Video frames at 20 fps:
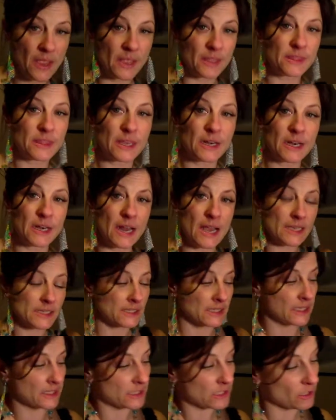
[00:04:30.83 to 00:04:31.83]
then in
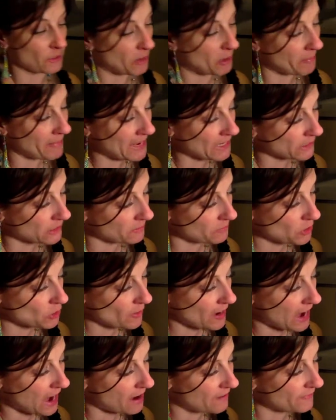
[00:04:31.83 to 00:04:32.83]
essence, the momentum
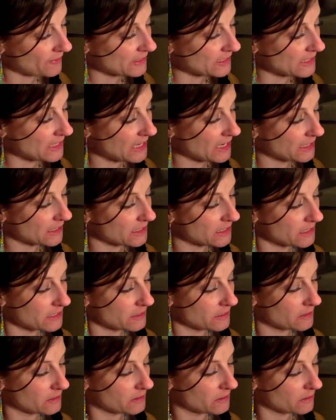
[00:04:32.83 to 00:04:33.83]
you have is
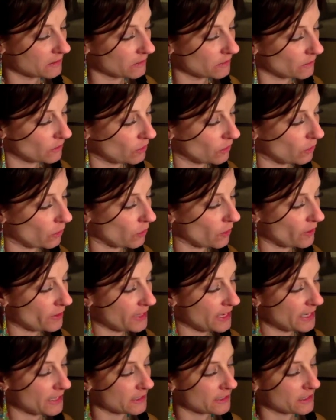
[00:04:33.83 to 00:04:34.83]
this, or
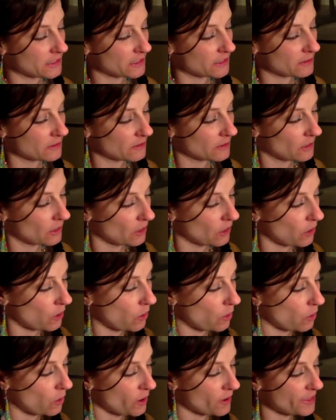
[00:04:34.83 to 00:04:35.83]
this,
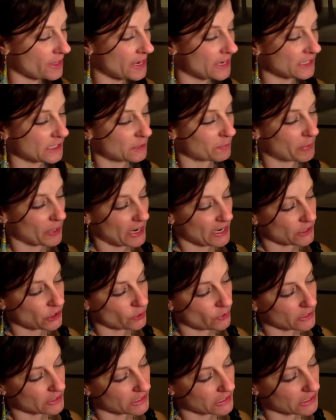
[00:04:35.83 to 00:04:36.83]
or this. But as
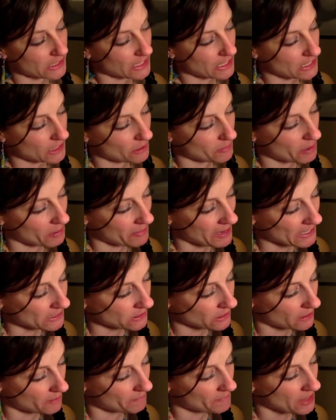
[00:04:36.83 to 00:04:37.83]
you can see, the
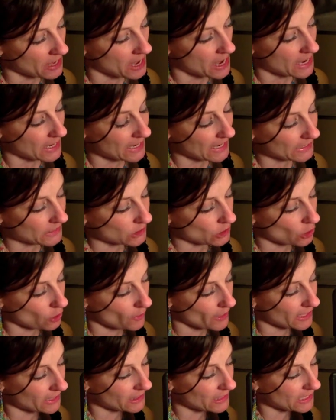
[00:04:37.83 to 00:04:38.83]
momentum gets
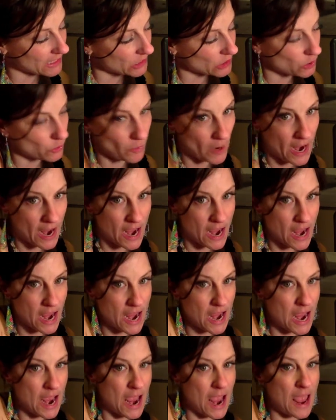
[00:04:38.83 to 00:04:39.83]
going this
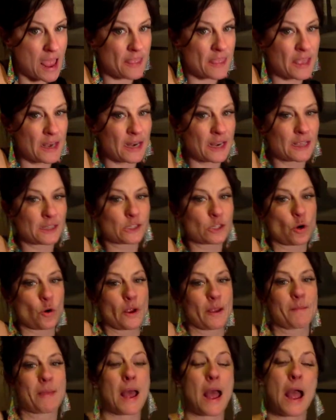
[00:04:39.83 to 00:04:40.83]
way, and then it gets
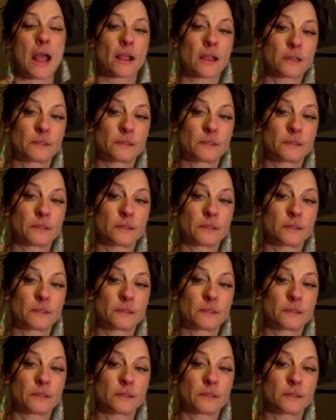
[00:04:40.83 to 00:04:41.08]
going back.